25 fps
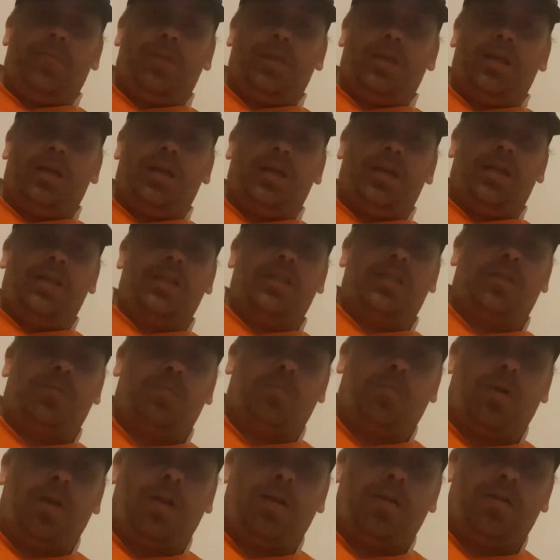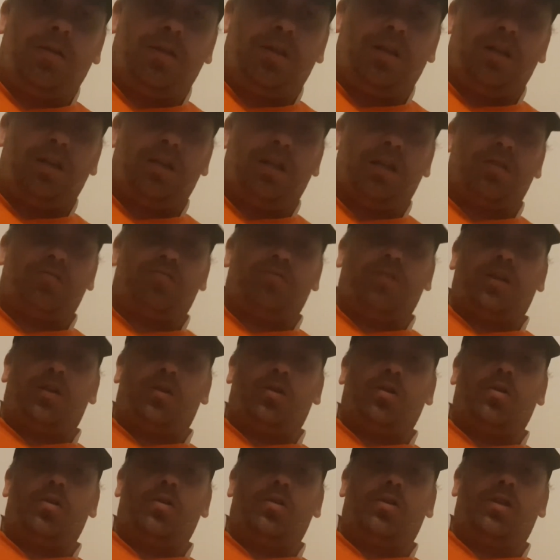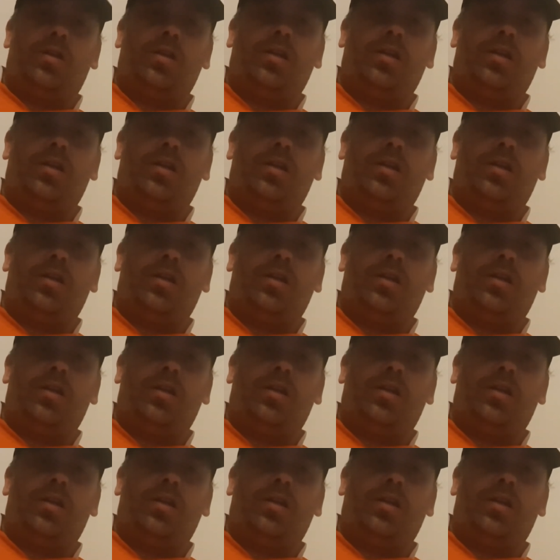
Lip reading: he does really good